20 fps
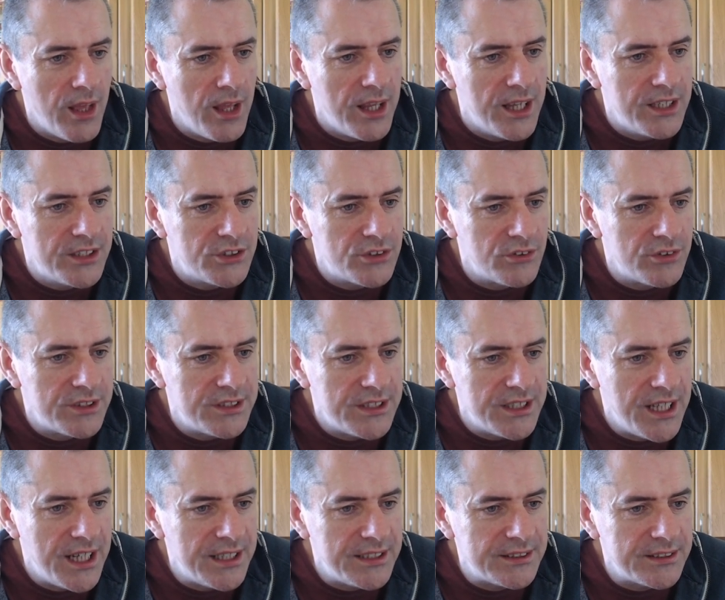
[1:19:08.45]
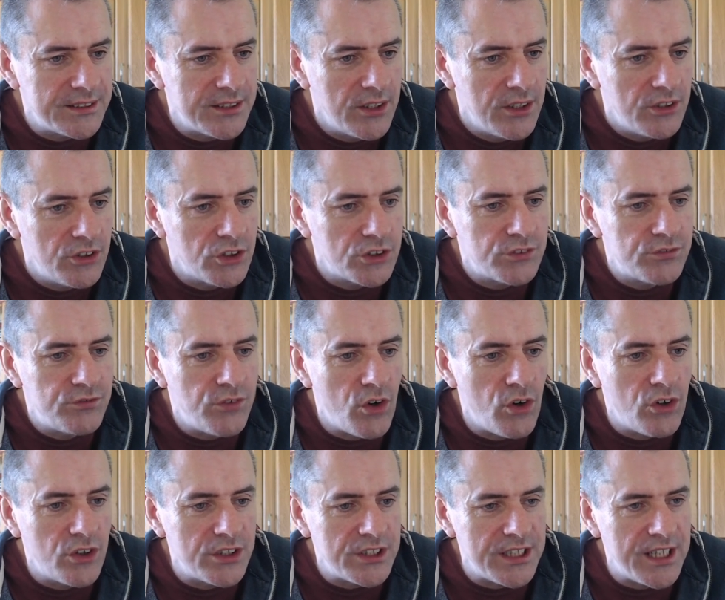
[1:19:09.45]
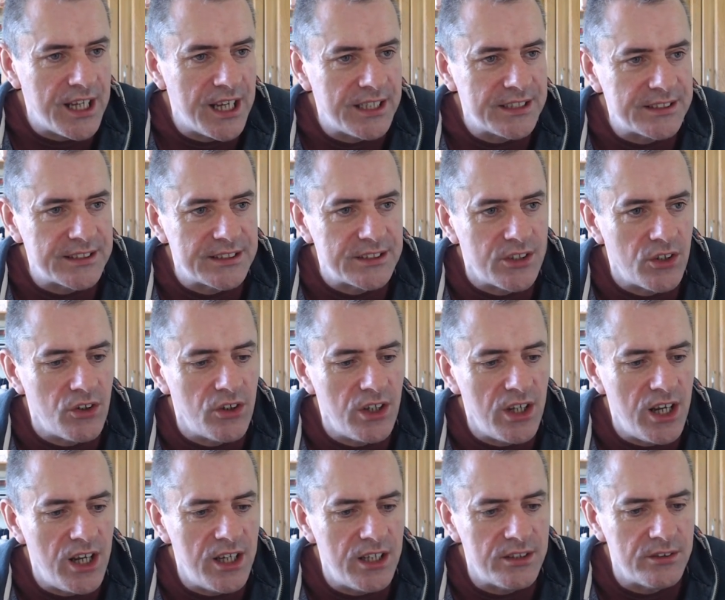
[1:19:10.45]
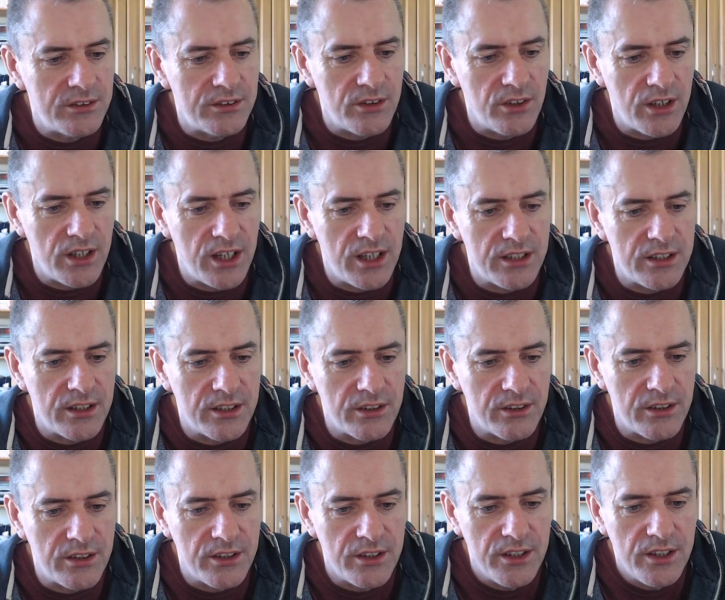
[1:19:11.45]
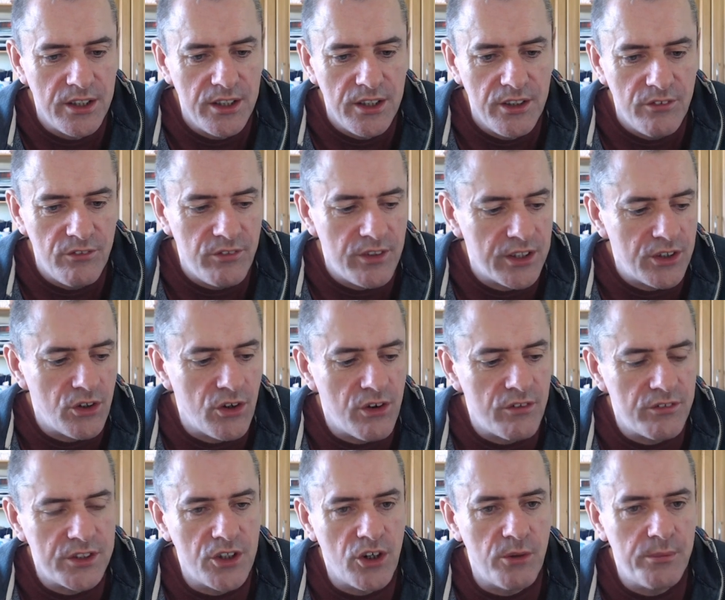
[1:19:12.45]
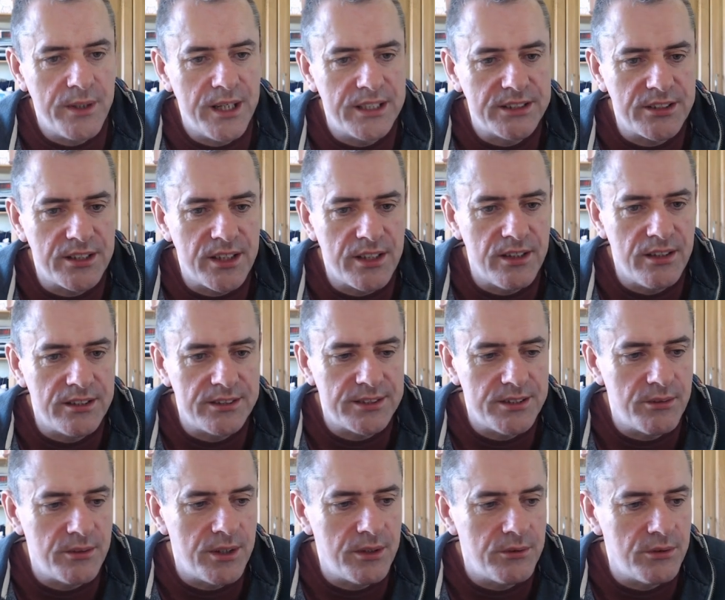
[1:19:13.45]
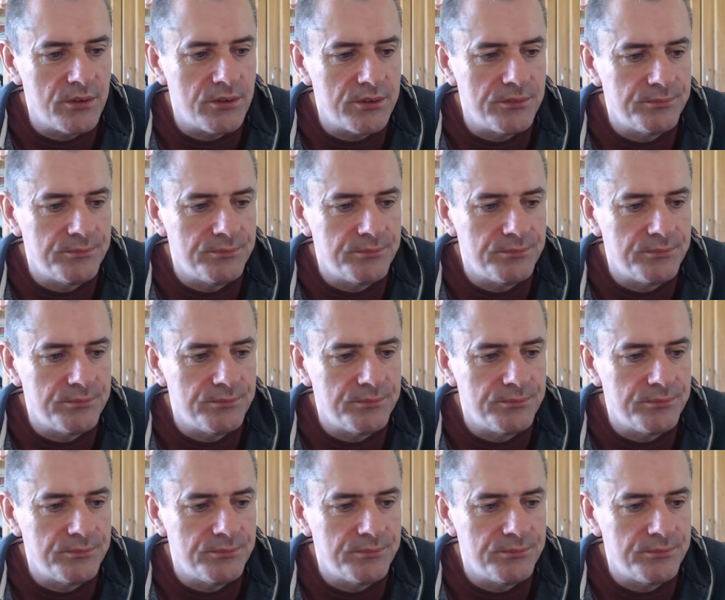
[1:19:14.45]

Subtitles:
Is there a DS? There's 4 DSs. Hold on. I'm going to flick over the OBS again. I'll see what I'm doing.